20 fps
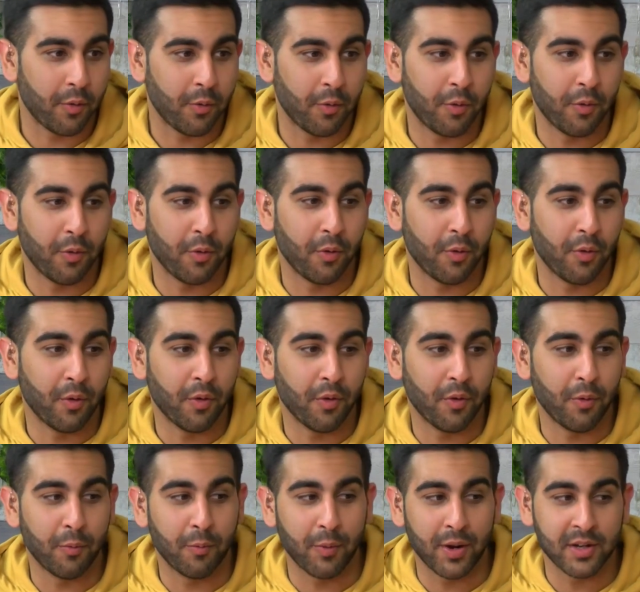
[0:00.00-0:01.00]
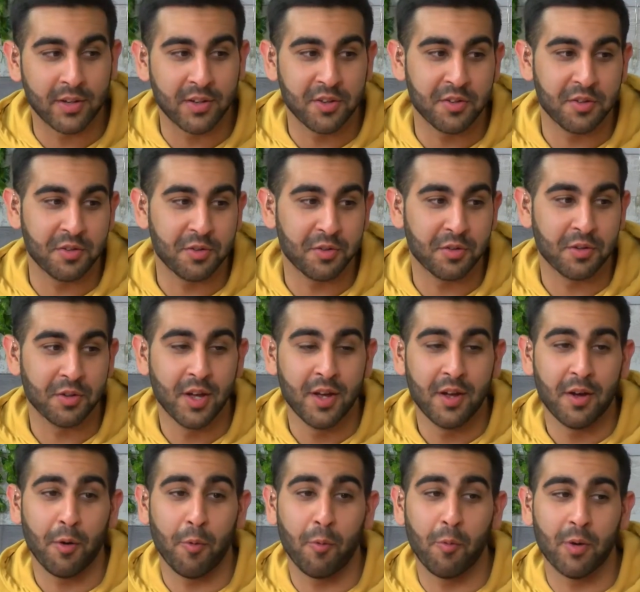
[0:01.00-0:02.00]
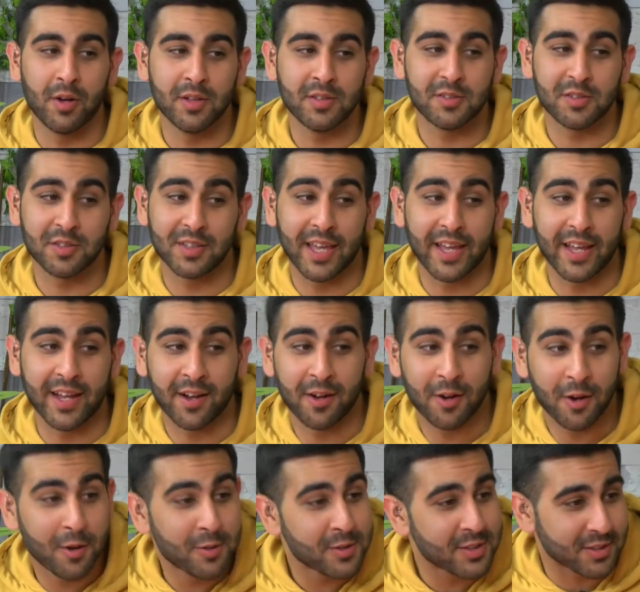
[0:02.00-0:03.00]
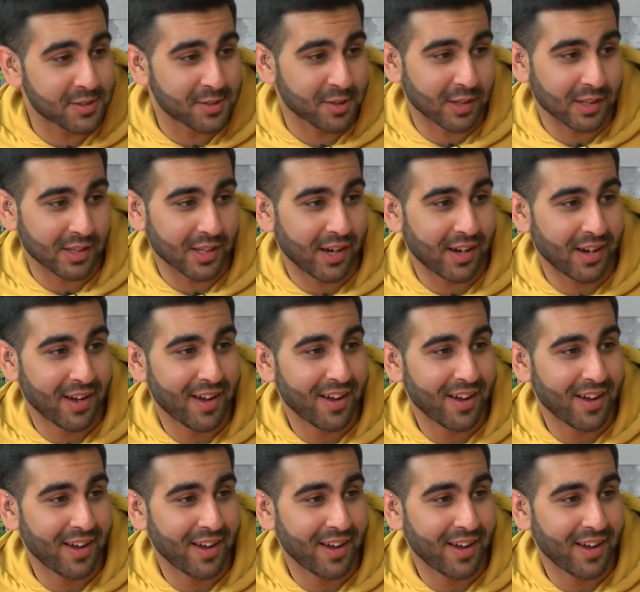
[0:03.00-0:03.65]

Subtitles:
Or when you want to gain closer to Allah.